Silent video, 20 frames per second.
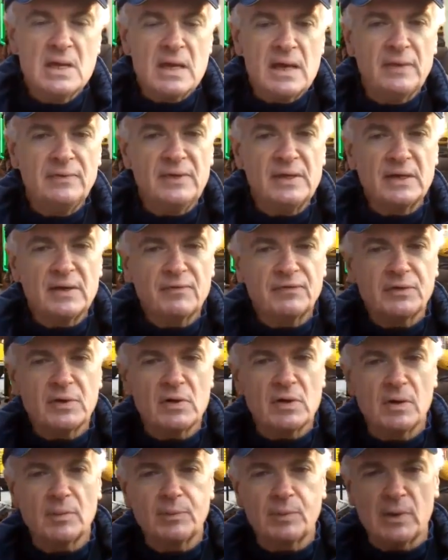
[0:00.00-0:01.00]
And then if
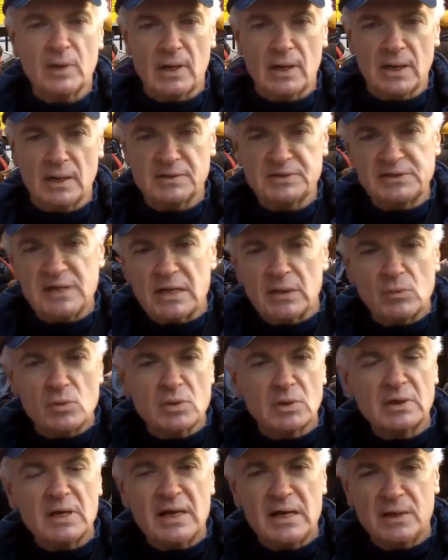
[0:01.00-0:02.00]
there are
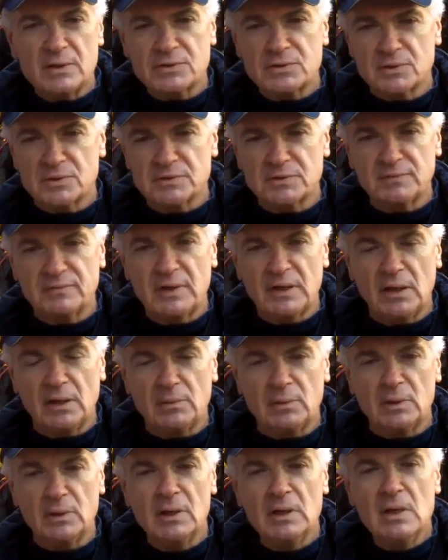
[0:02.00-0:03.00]
sidewalk counselors
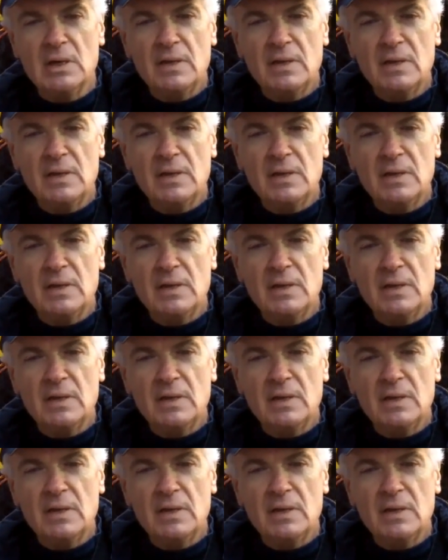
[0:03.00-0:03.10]
available,